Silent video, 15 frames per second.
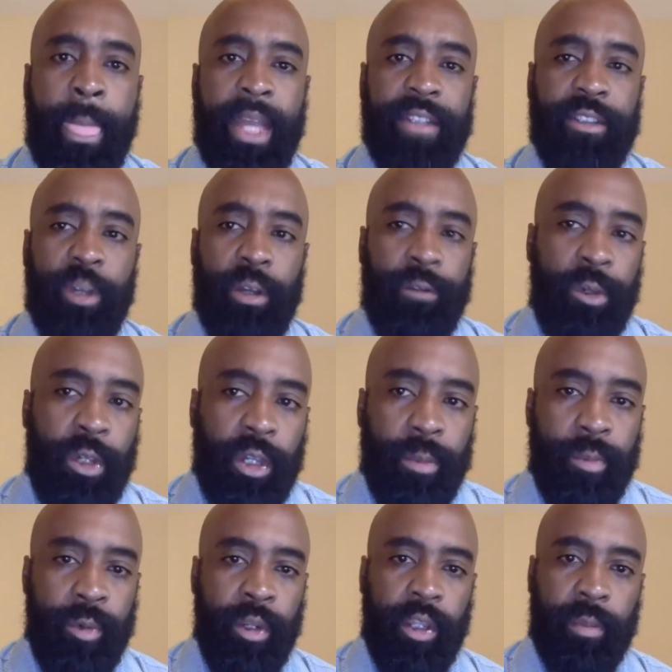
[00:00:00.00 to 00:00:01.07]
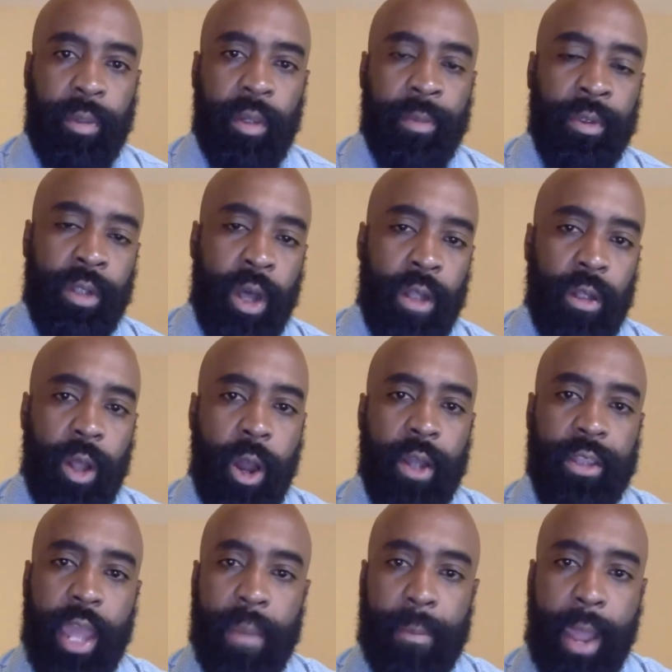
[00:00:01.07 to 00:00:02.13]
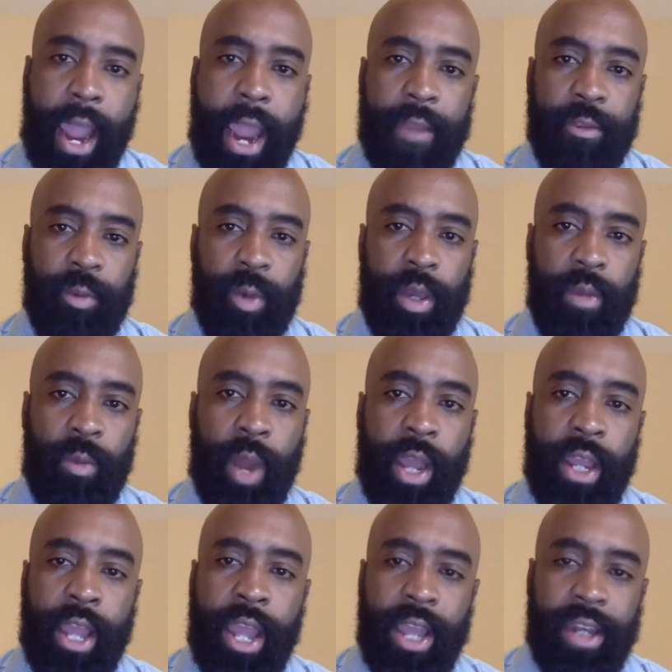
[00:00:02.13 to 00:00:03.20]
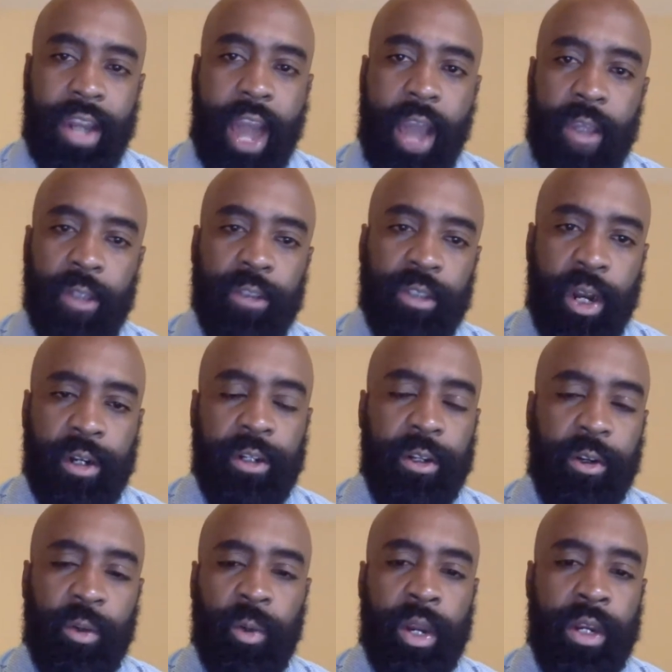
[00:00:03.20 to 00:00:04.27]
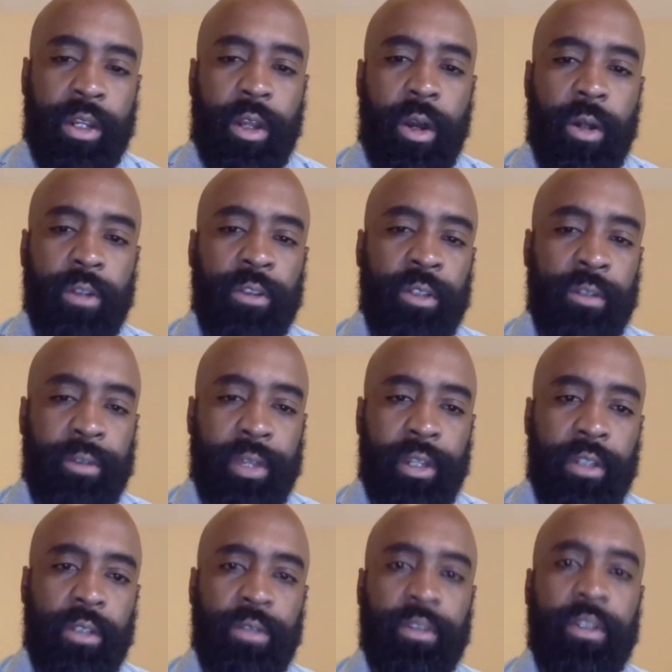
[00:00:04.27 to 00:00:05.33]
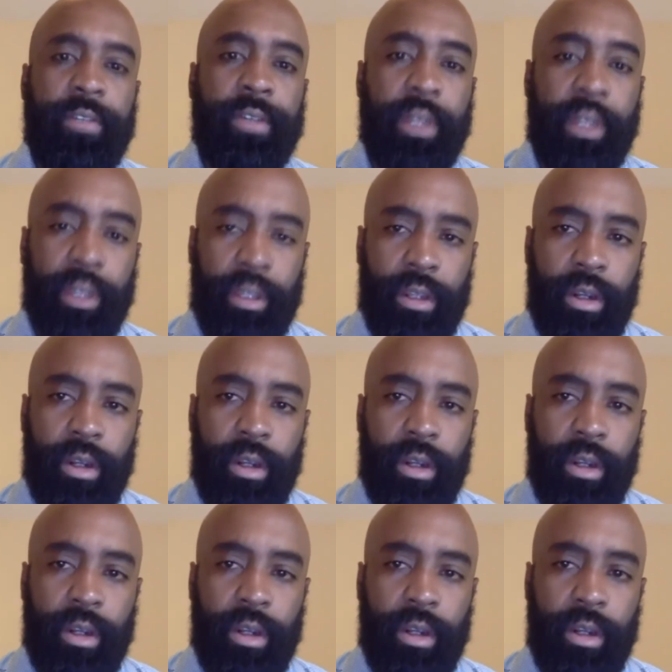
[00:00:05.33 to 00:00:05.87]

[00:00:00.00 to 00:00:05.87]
And so if you can bring people along that pathway, right, now you're starting to create a culture of inclusivity.